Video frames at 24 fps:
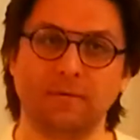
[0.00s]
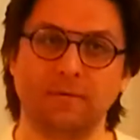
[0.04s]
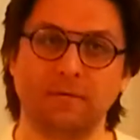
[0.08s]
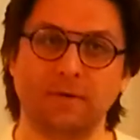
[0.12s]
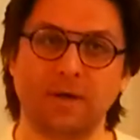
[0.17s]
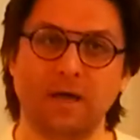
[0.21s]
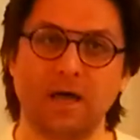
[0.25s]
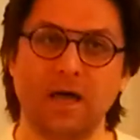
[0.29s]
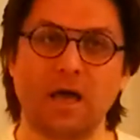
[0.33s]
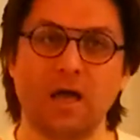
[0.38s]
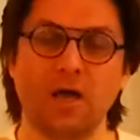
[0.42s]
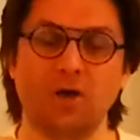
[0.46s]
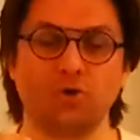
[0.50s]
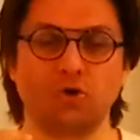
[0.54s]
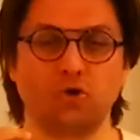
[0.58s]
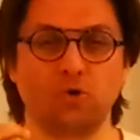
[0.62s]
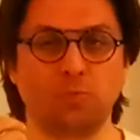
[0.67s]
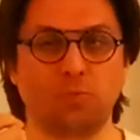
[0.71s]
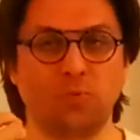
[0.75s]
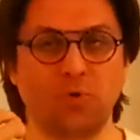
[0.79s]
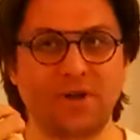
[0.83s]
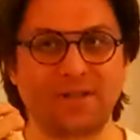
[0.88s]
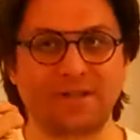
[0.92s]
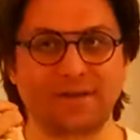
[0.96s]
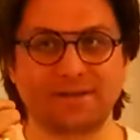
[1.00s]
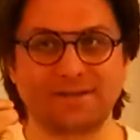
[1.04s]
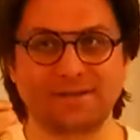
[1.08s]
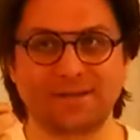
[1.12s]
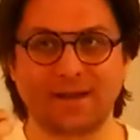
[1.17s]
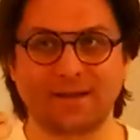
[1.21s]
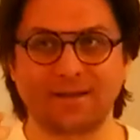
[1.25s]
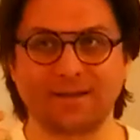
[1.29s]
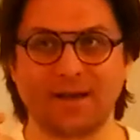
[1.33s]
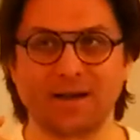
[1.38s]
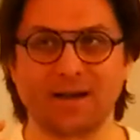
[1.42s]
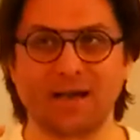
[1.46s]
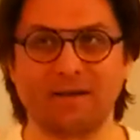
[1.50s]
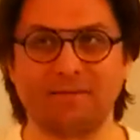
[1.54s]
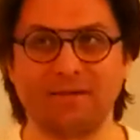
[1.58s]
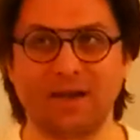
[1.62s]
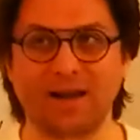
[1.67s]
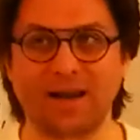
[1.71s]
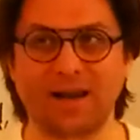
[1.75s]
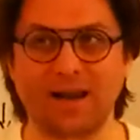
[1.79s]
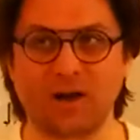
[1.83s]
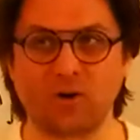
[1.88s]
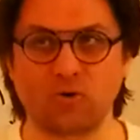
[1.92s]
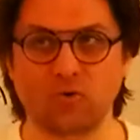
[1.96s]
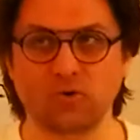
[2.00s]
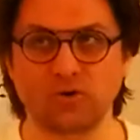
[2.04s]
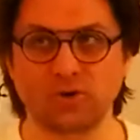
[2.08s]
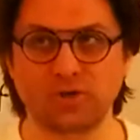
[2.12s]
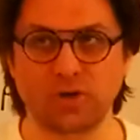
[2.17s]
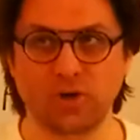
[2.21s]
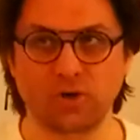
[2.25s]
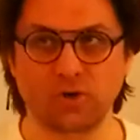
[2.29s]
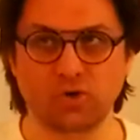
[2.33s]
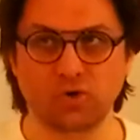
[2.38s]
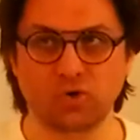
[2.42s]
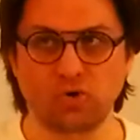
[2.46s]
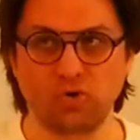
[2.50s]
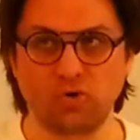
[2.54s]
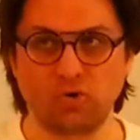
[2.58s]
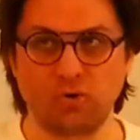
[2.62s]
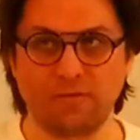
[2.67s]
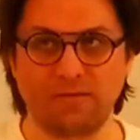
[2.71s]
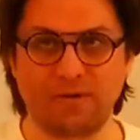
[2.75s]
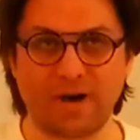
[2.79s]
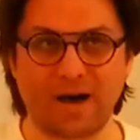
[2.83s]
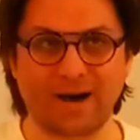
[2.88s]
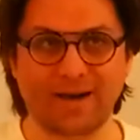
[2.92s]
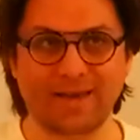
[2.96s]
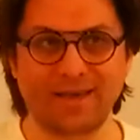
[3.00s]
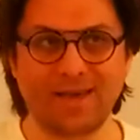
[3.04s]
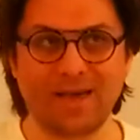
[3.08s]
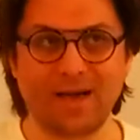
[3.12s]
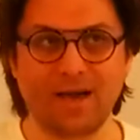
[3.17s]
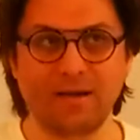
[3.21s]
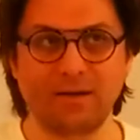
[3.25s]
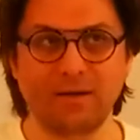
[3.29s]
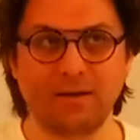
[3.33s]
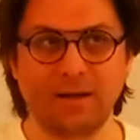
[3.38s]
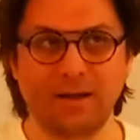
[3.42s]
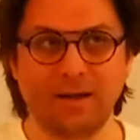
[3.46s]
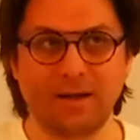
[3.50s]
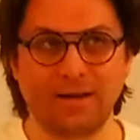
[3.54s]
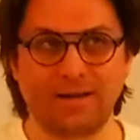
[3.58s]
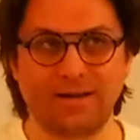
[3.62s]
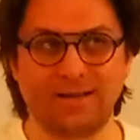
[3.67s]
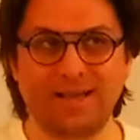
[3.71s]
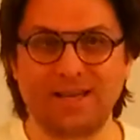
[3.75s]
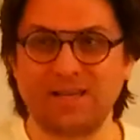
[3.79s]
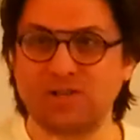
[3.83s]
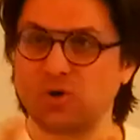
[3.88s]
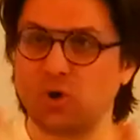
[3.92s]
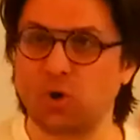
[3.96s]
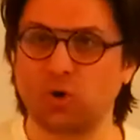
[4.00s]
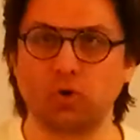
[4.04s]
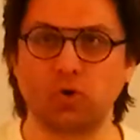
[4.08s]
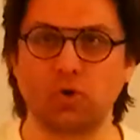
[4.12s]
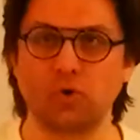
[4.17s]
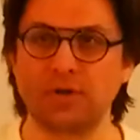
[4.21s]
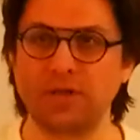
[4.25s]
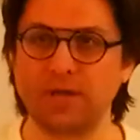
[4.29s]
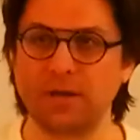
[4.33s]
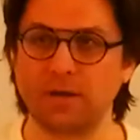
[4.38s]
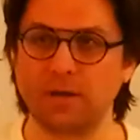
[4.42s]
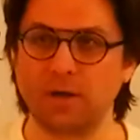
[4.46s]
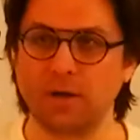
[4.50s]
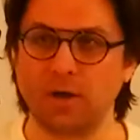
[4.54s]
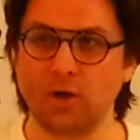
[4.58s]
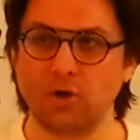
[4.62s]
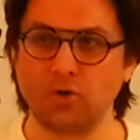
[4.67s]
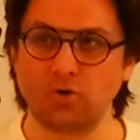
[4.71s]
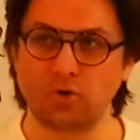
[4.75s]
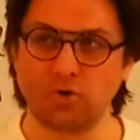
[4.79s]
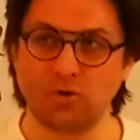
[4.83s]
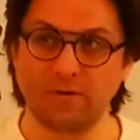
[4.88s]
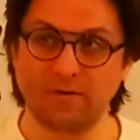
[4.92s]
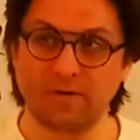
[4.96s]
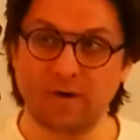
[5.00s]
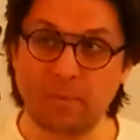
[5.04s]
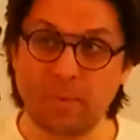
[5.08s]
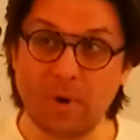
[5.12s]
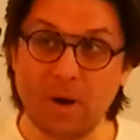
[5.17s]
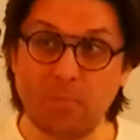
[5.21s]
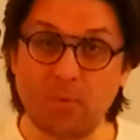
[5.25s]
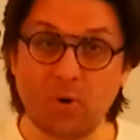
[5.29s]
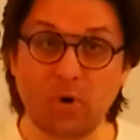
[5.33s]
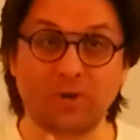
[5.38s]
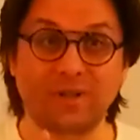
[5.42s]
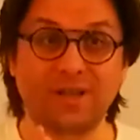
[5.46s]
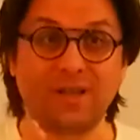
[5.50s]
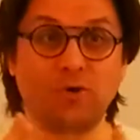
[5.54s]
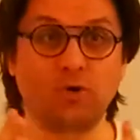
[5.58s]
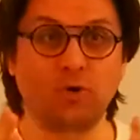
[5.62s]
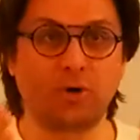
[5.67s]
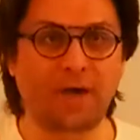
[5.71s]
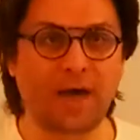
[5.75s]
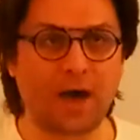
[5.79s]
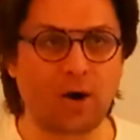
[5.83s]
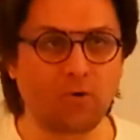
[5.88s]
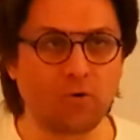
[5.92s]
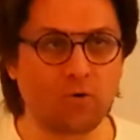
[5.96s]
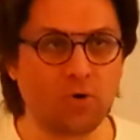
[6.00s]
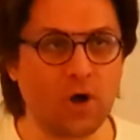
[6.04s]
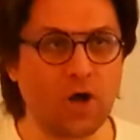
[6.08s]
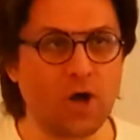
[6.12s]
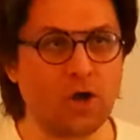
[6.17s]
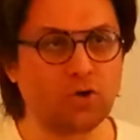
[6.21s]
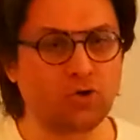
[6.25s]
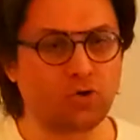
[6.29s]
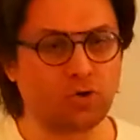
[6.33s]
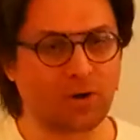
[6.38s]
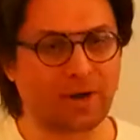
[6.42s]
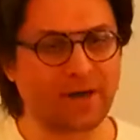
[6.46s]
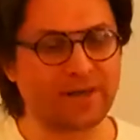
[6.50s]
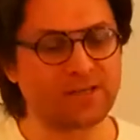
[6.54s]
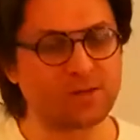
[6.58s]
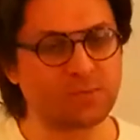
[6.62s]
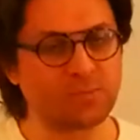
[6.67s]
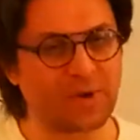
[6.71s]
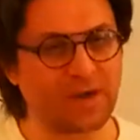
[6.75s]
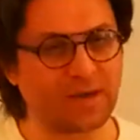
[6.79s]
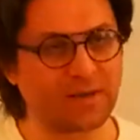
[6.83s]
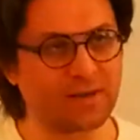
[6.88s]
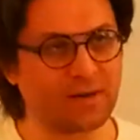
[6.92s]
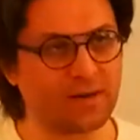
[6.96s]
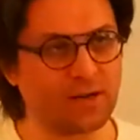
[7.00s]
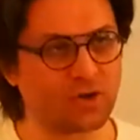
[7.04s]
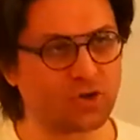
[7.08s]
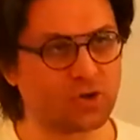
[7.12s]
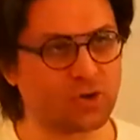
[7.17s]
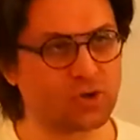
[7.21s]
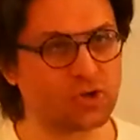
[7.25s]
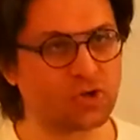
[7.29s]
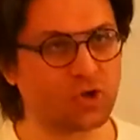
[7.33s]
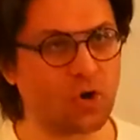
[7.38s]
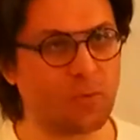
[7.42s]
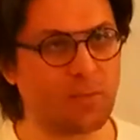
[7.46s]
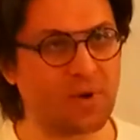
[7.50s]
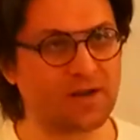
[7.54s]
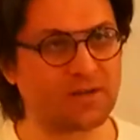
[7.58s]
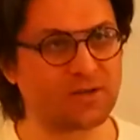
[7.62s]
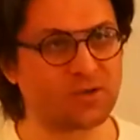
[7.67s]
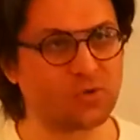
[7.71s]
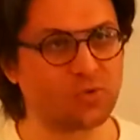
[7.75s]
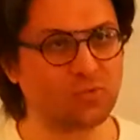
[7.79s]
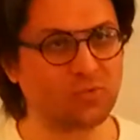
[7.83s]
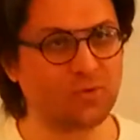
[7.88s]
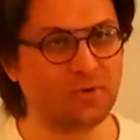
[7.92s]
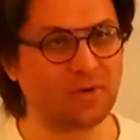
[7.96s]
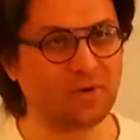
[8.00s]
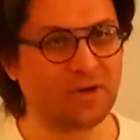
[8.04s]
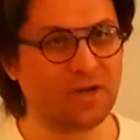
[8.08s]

The consciousness is the magical thread of everything that you're living. You can be certain that with the consciousness you will not